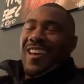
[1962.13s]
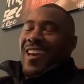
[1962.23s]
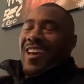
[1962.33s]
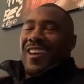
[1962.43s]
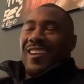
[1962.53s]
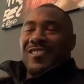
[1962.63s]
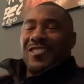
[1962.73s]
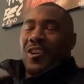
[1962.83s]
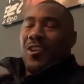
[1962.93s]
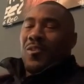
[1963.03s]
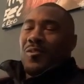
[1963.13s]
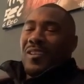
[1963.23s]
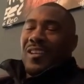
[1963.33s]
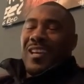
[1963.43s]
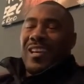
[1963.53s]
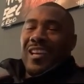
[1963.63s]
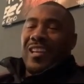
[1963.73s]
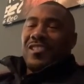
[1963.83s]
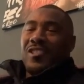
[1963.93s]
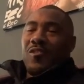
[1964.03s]
Hey, so
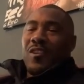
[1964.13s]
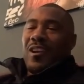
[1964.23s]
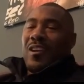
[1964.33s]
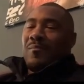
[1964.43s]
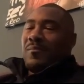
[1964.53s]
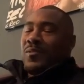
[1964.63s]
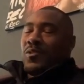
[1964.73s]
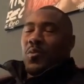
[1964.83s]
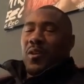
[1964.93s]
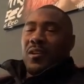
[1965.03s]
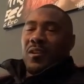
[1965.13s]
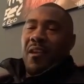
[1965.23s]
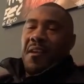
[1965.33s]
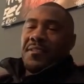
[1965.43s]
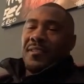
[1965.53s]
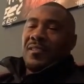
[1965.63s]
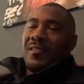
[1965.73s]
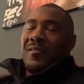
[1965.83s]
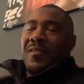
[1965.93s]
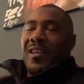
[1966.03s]
Instagram, Twitter,
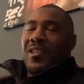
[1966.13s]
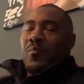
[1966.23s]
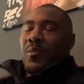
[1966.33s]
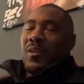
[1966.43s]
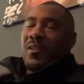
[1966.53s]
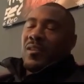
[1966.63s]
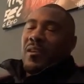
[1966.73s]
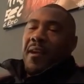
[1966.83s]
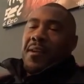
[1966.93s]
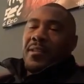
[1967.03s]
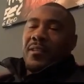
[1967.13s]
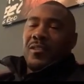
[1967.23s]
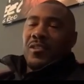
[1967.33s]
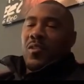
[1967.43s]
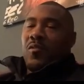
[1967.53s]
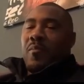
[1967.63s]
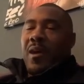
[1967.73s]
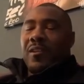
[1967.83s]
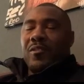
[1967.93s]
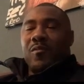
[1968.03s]
Facebook,
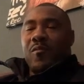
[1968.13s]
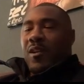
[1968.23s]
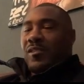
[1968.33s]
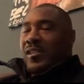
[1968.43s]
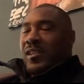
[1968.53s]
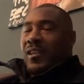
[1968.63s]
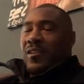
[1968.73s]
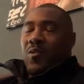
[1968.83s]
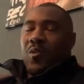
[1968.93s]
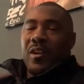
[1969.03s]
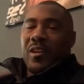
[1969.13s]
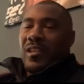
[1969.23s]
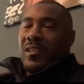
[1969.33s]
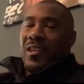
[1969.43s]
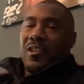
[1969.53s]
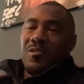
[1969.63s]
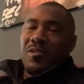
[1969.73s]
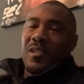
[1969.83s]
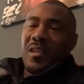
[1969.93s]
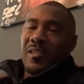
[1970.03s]
Silverback University, or anything you
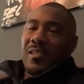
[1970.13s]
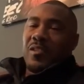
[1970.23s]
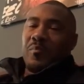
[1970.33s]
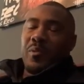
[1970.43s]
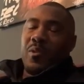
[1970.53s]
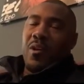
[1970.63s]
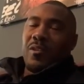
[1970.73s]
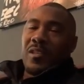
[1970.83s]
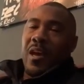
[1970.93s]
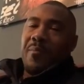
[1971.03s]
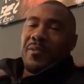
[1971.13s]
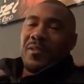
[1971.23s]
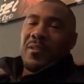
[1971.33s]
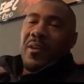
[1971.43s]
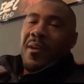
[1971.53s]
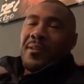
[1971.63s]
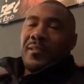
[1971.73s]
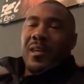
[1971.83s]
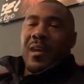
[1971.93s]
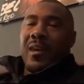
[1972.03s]
see that says Benard Thomas.
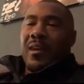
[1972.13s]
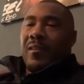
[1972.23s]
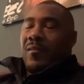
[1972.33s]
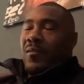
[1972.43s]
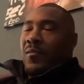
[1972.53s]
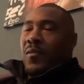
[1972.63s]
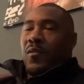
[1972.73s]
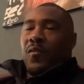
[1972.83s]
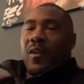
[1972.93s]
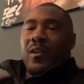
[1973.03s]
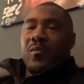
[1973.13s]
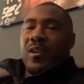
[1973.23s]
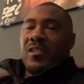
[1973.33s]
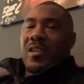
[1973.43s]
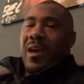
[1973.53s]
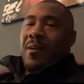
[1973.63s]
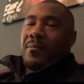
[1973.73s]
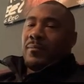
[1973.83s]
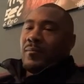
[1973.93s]
Hey, feel free to reach out.